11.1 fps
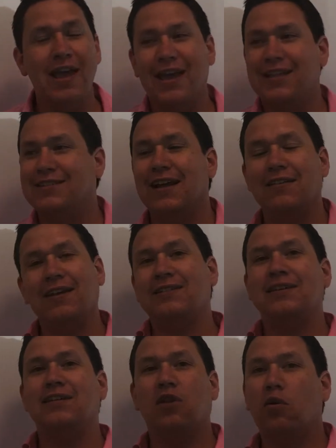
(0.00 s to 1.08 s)
It's not like
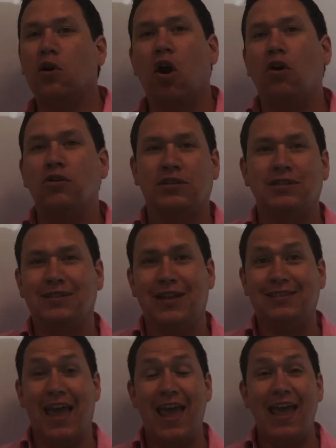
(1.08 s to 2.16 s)
Zillow calls and
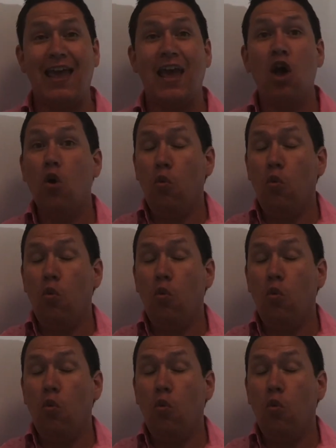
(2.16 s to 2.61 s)
says, hey,